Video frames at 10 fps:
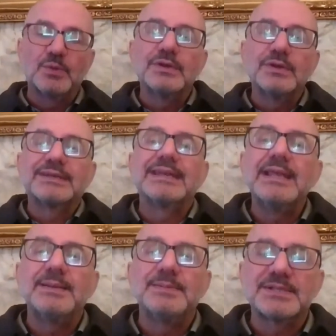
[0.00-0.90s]
Your
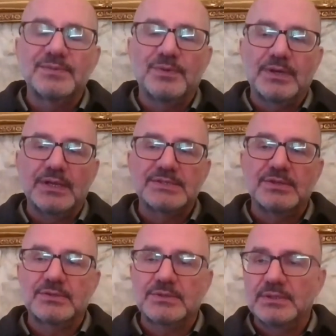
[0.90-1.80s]
dreams for a
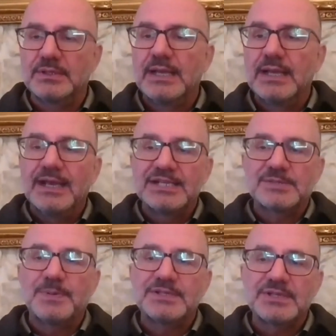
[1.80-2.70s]

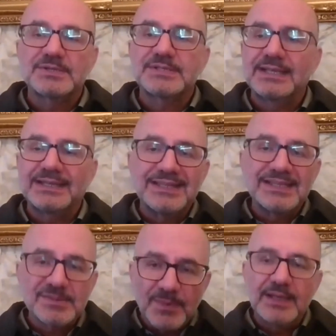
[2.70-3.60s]
special site, it
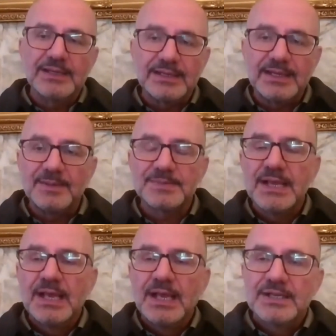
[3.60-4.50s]
is my dreams.
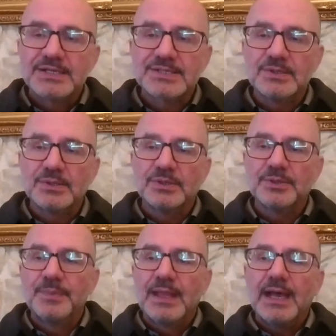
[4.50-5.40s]

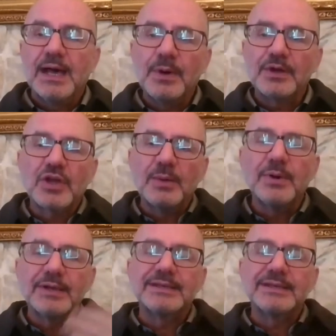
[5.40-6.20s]
So our common